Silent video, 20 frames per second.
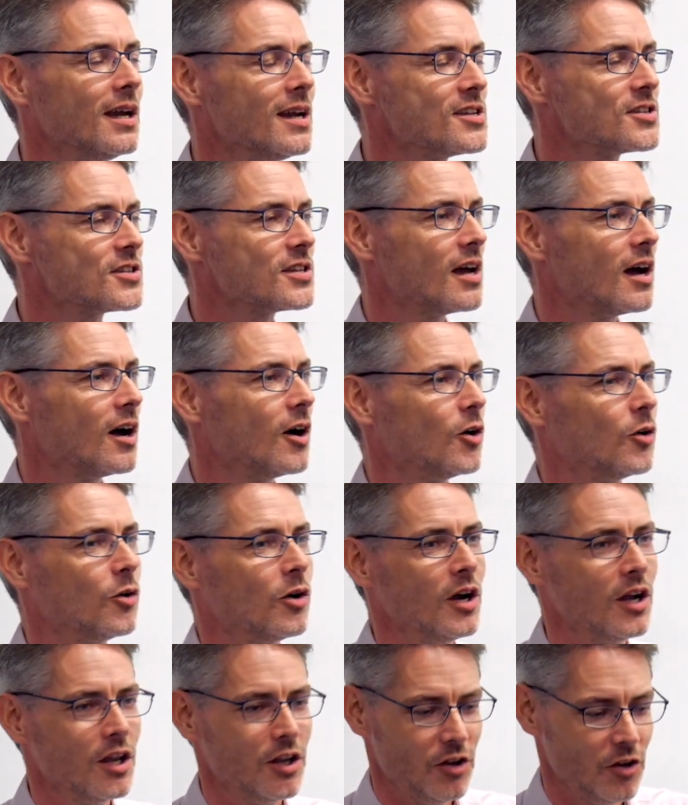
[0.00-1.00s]
So
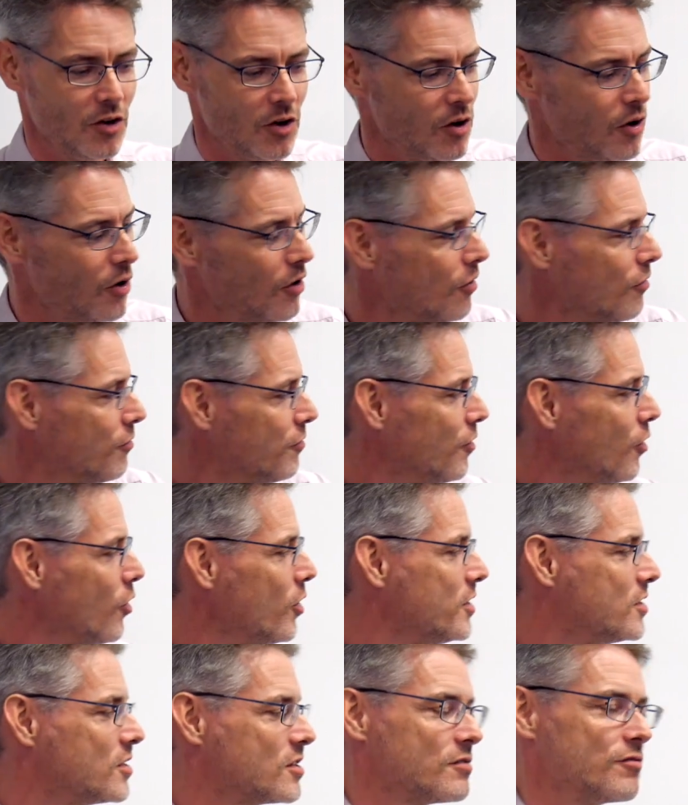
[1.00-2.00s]
your
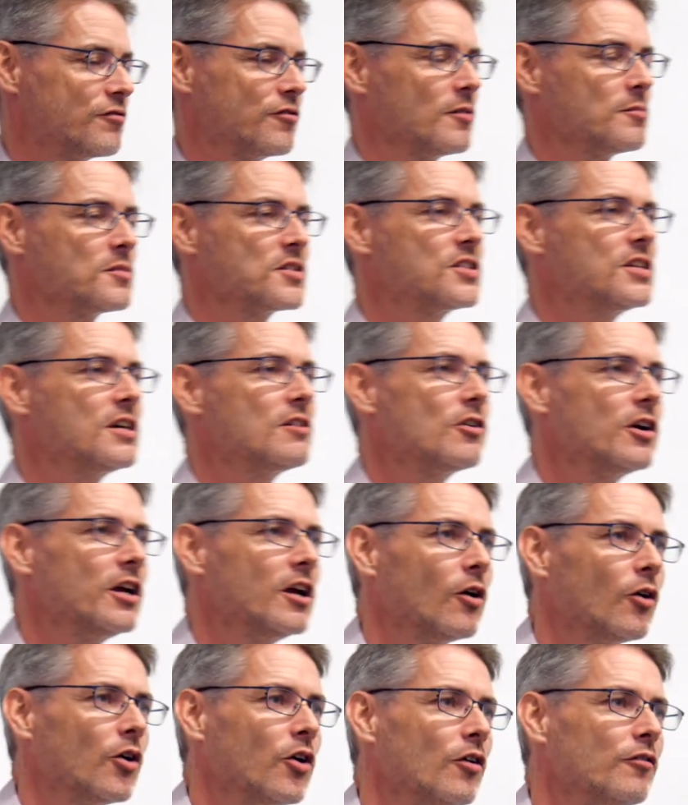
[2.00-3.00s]
voice from Siri
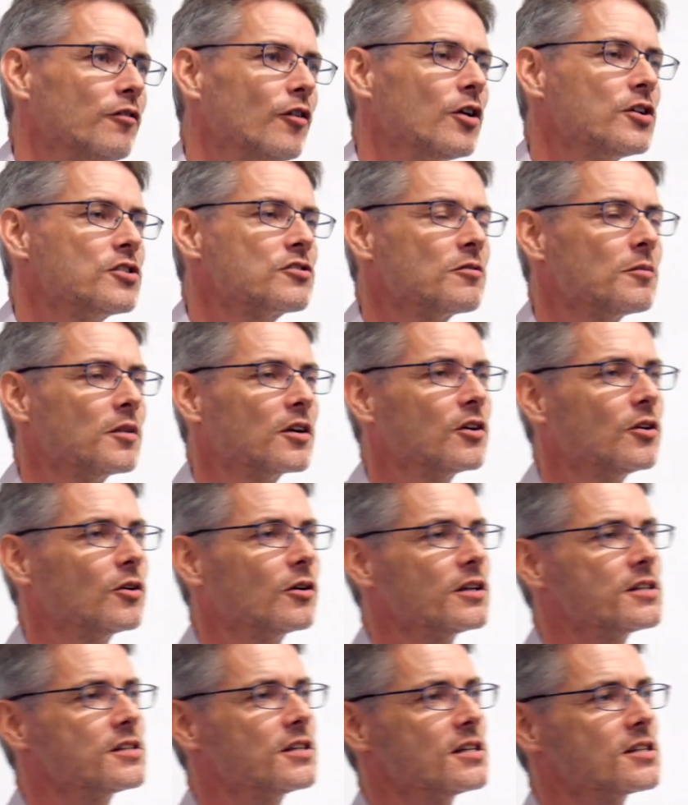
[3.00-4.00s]
or your voice from the
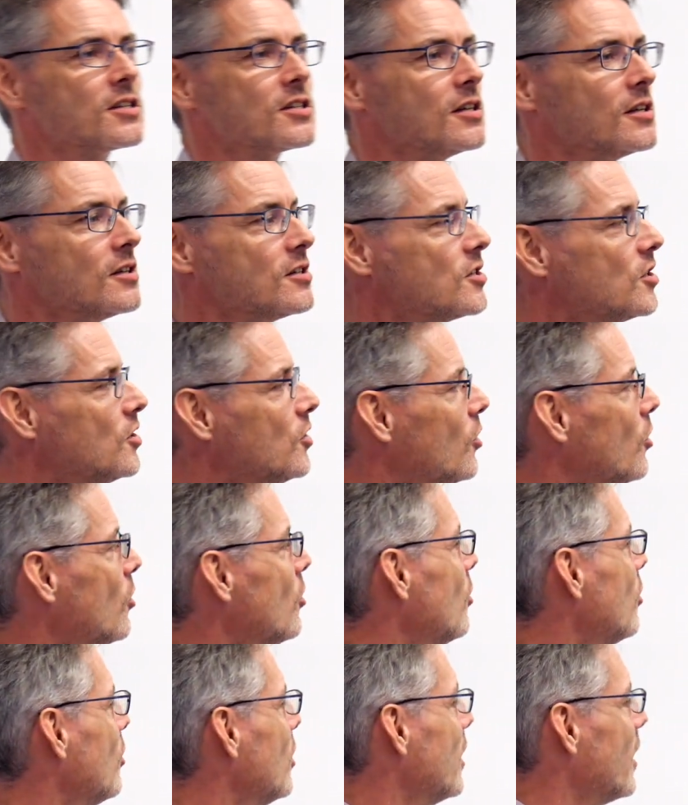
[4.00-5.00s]
Google Assistant,
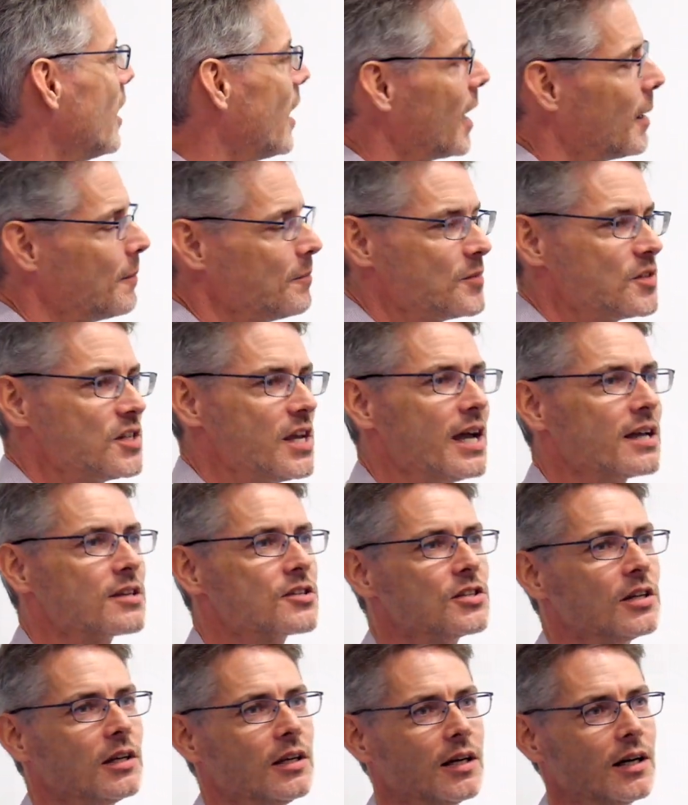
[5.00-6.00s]
your
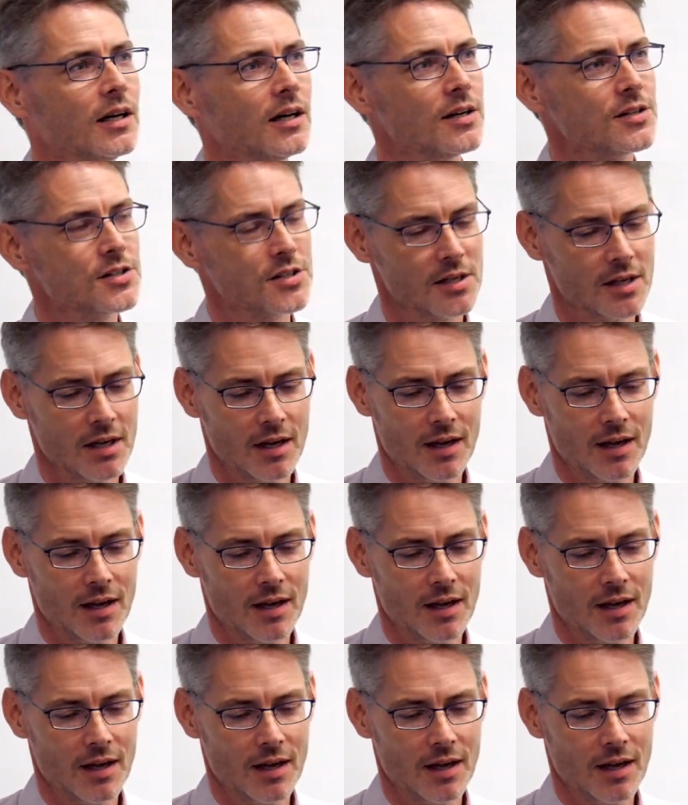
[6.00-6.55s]
text alert,